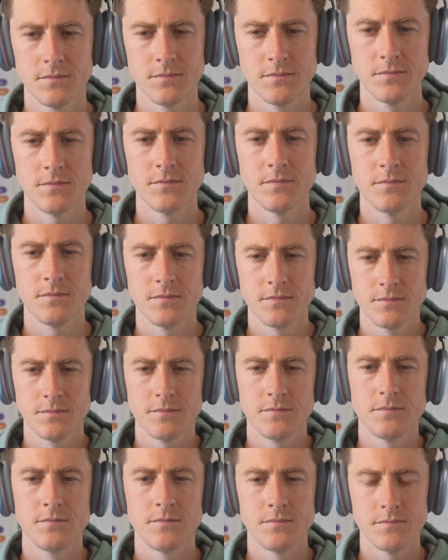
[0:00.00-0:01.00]

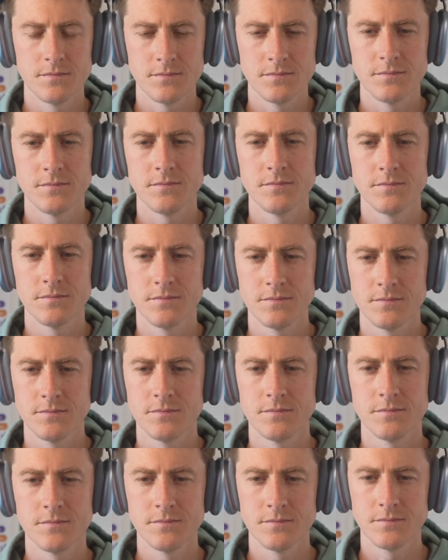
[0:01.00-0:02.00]

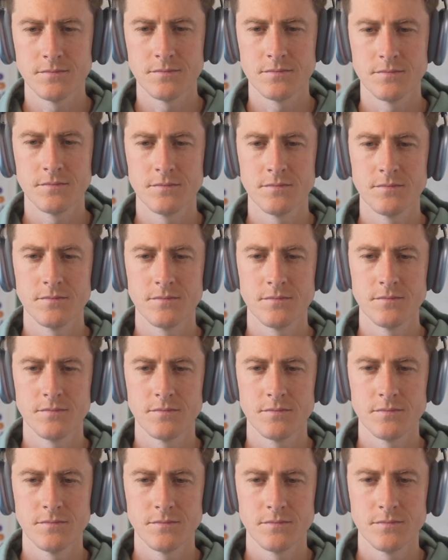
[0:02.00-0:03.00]

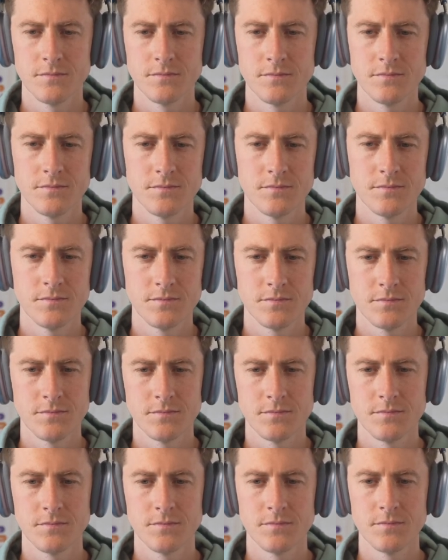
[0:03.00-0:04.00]

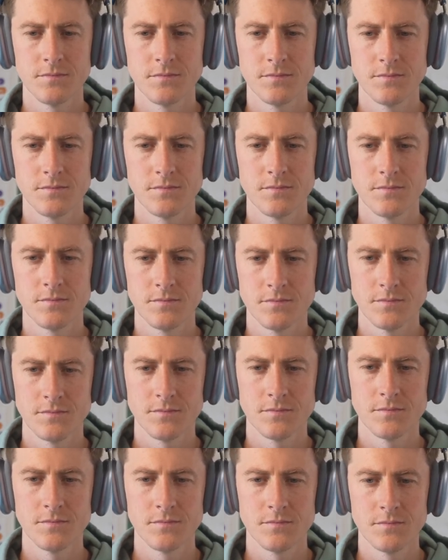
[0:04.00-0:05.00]

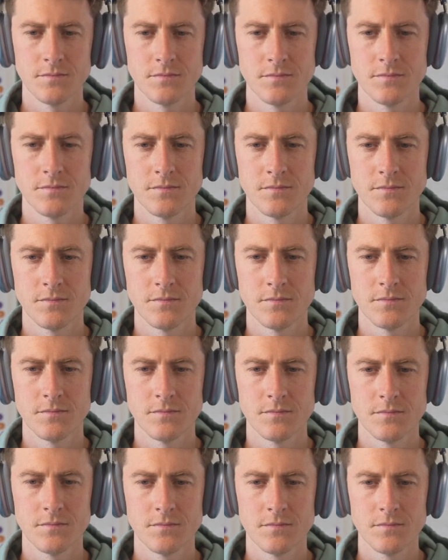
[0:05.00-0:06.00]

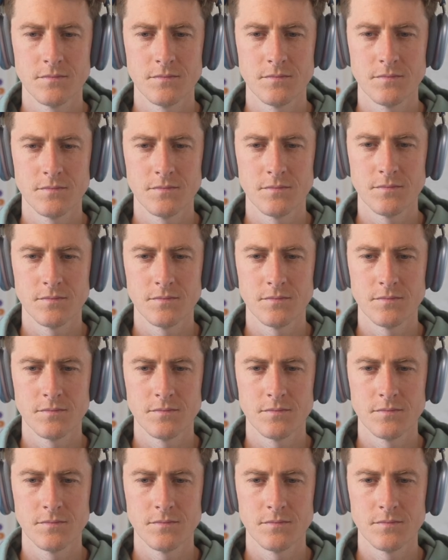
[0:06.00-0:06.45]
[no speech]